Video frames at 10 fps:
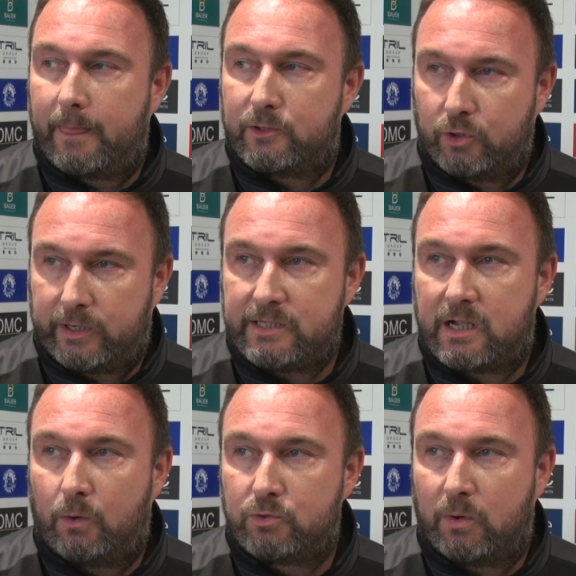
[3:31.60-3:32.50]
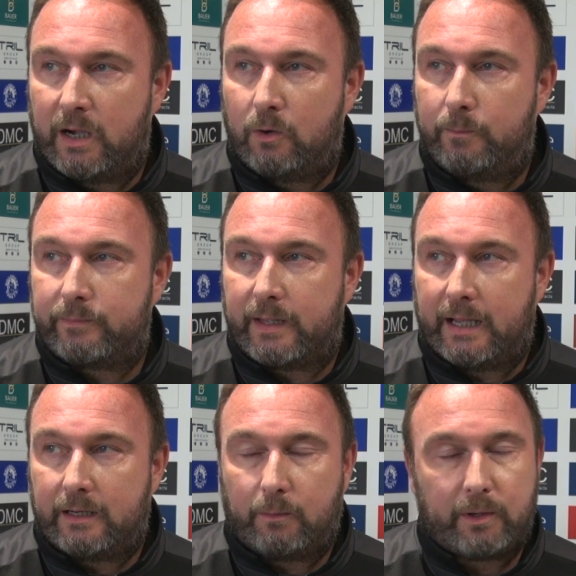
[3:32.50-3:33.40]
Took his goals well,
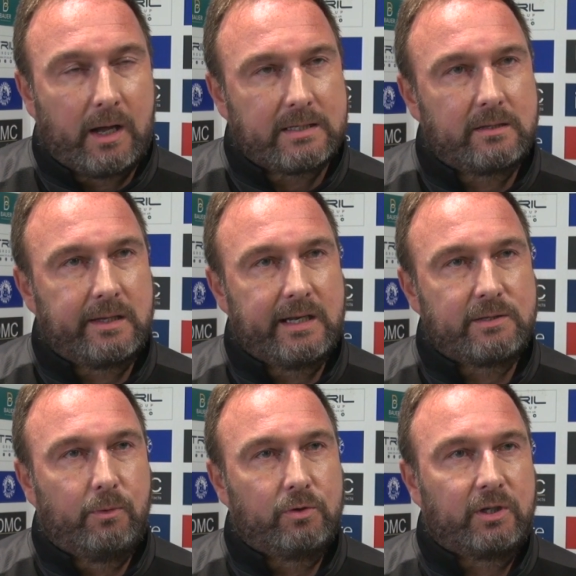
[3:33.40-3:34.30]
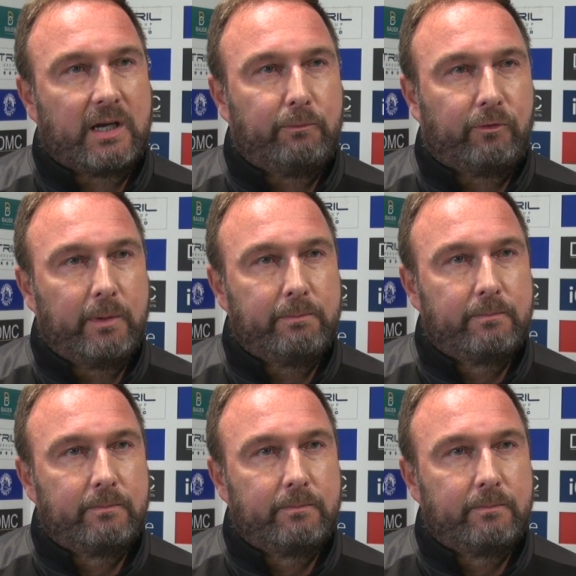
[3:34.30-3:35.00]
and I would like to think there's more to come from him.